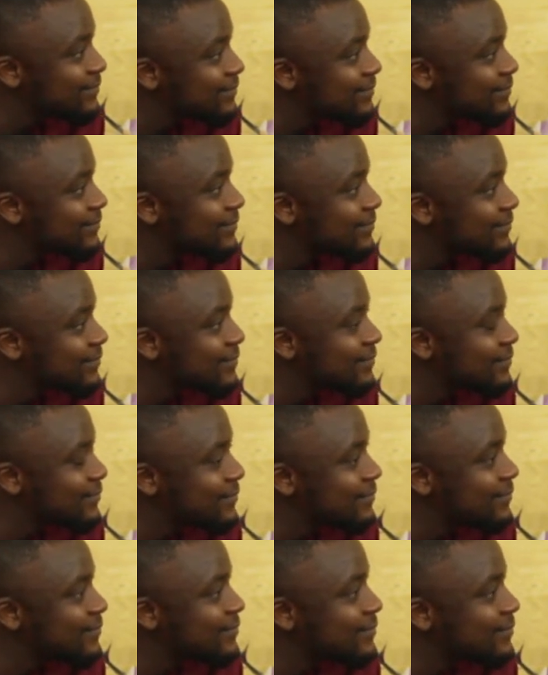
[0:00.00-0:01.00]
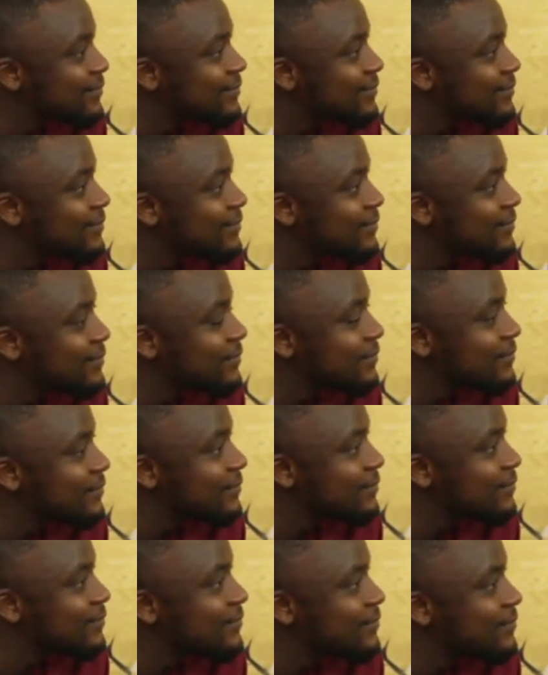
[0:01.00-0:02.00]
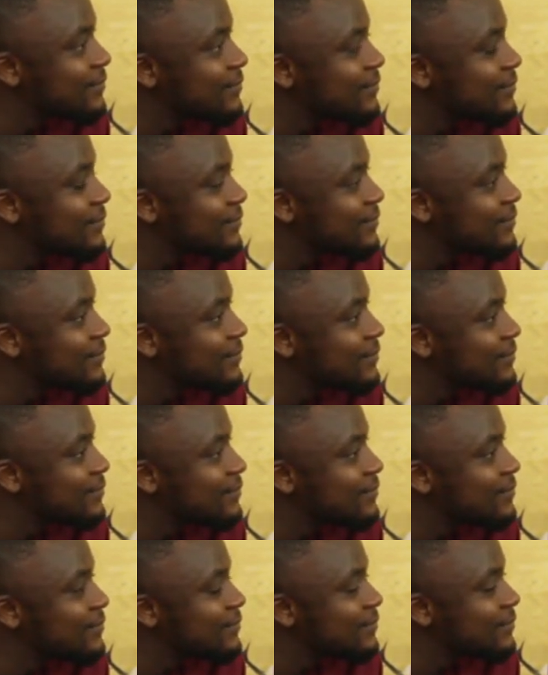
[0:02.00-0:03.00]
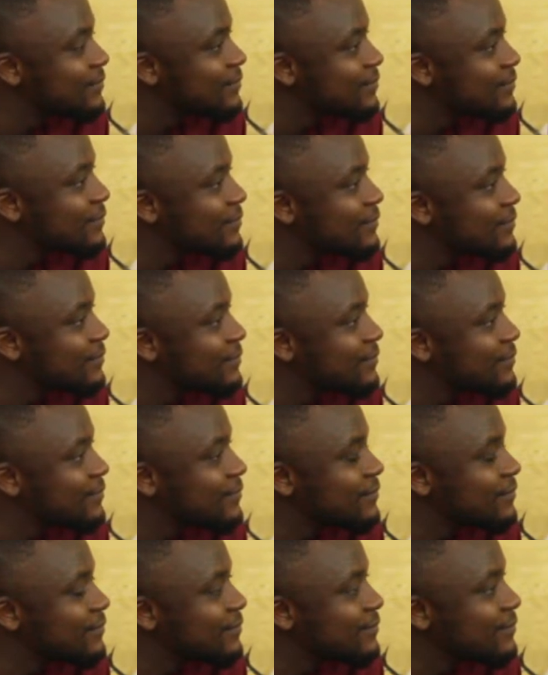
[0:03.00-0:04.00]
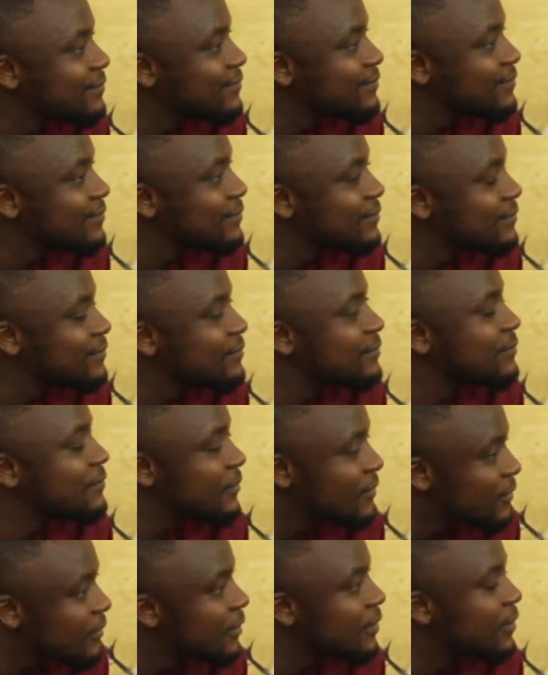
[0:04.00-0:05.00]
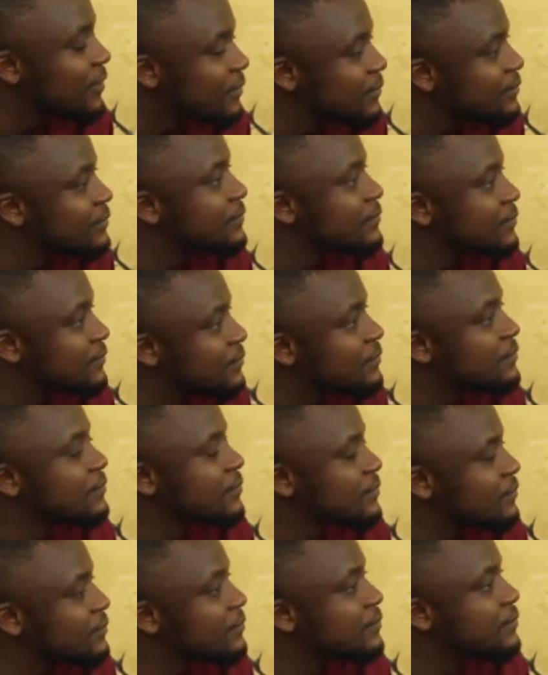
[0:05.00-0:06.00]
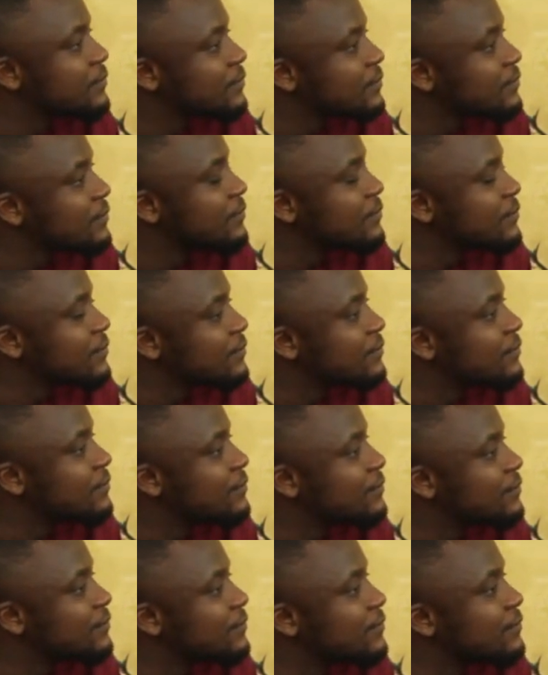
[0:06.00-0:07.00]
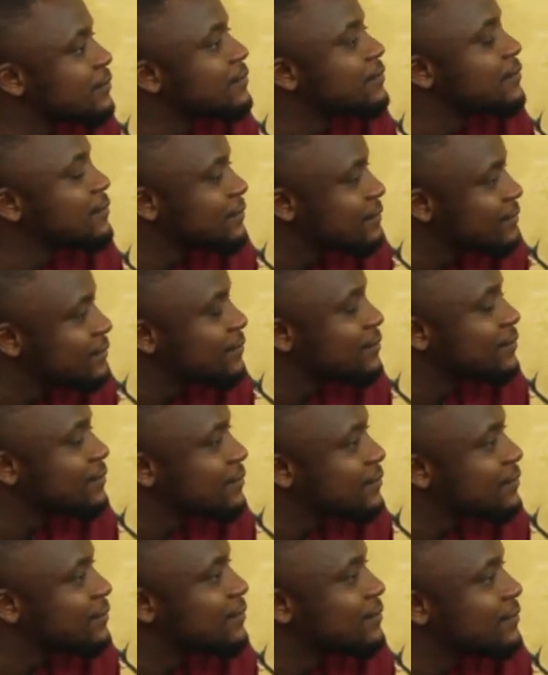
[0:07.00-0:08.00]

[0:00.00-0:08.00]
(silent)